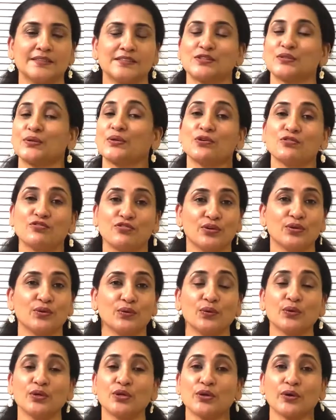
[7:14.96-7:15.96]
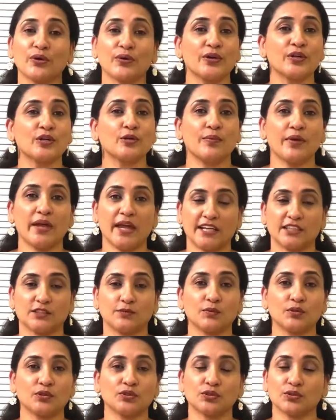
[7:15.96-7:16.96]
So if you know you're going to be
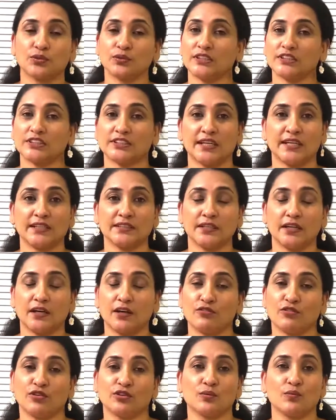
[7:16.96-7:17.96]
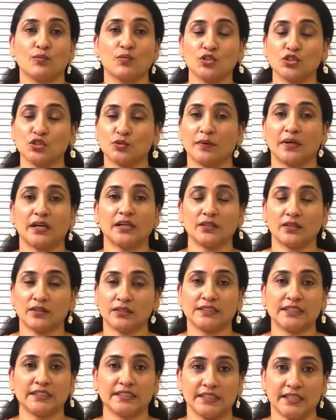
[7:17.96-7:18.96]
exposed to the sun uh, for the most part
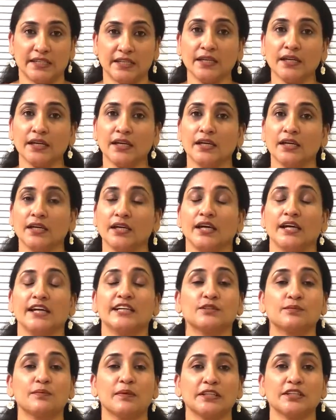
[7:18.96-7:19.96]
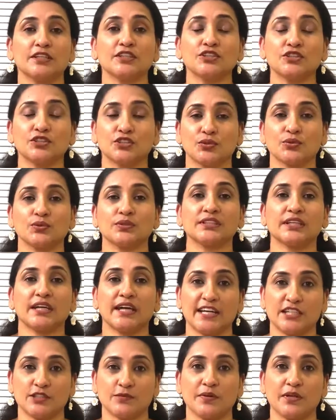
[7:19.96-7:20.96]
on the day, it's better to choose a
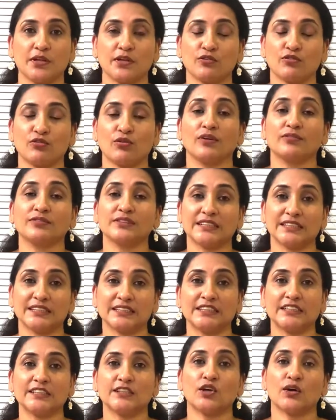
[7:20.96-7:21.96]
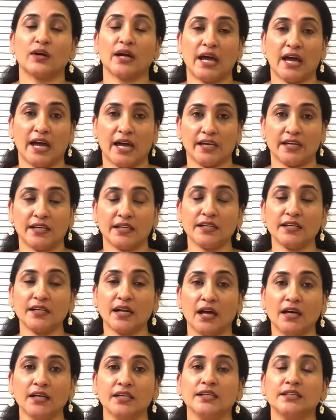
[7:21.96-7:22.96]
SPF of 30 or higher.
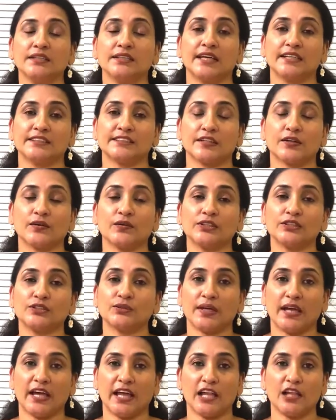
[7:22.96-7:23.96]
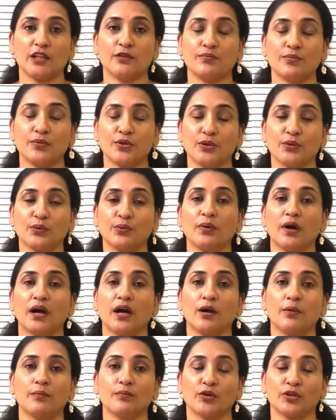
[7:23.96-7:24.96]
Uh, that's going to help you
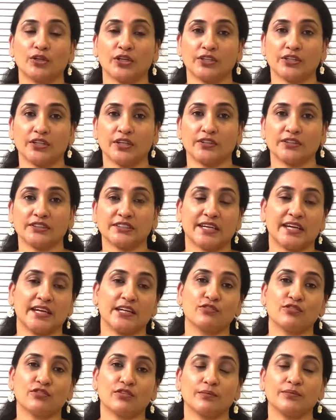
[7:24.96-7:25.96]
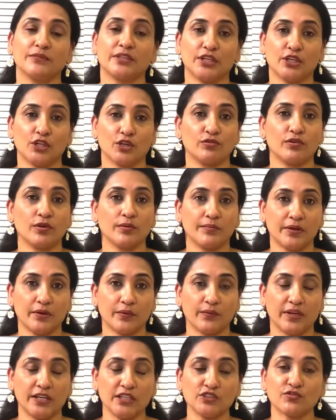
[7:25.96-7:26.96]
uh, protect your skin from the
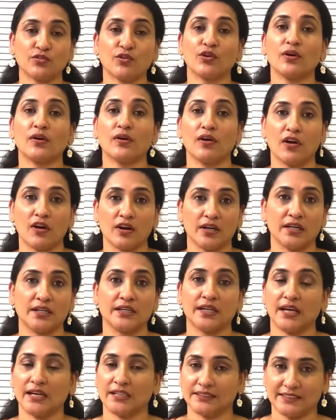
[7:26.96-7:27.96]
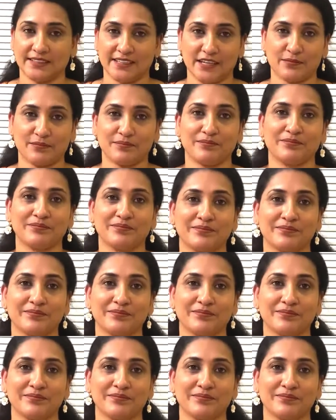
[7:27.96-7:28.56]
UVB rays for a longer uh, time